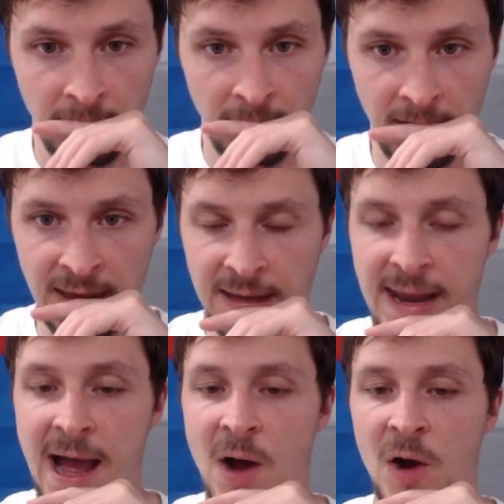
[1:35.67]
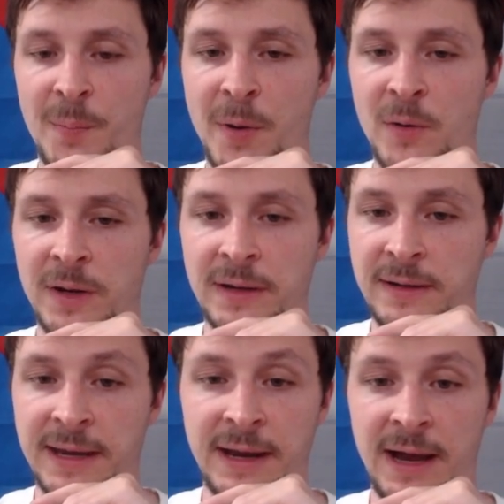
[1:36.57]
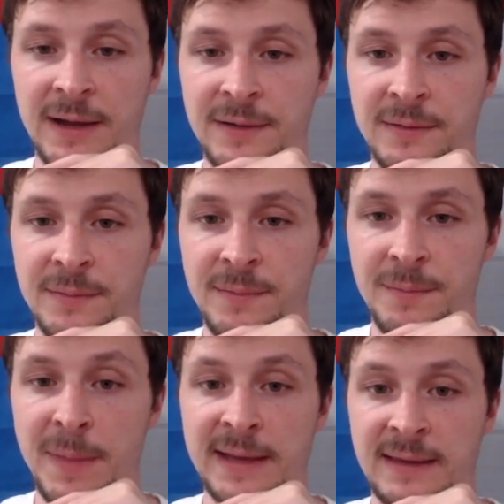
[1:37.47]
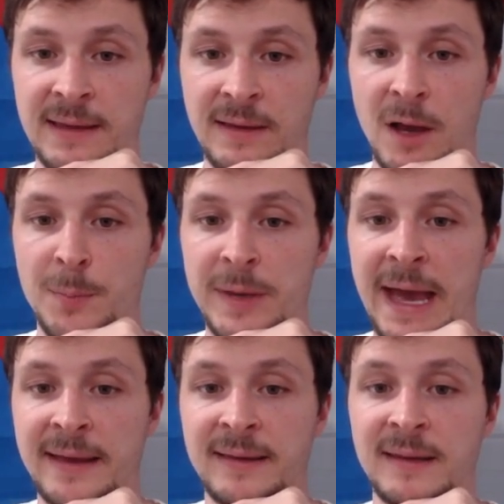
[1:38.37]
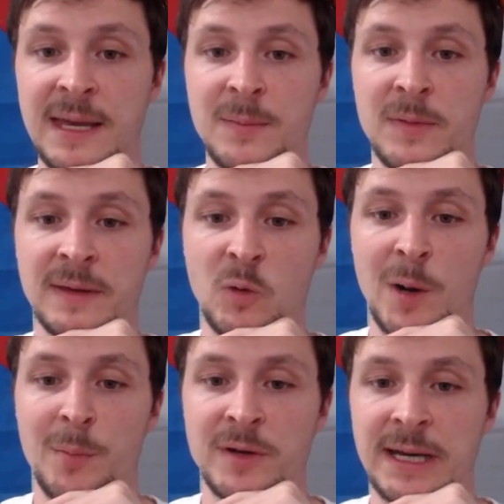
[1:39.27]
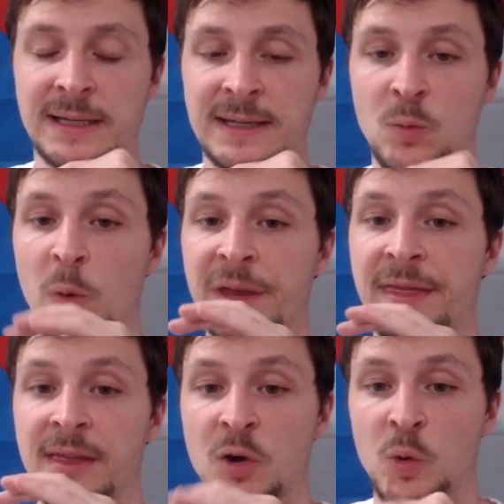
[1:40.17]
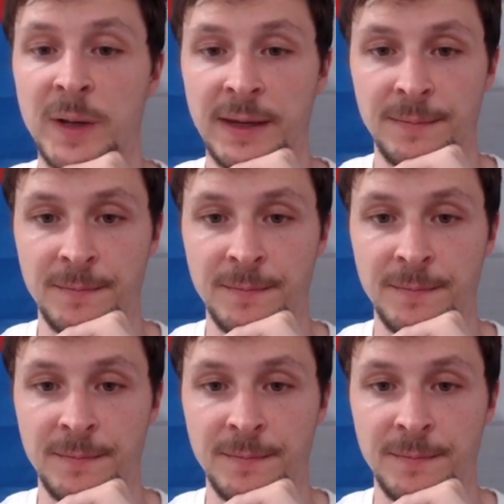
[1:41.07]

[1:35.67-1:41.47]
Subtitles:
And now our opponent cannot mess this up. He has to keep this square protected with the queen.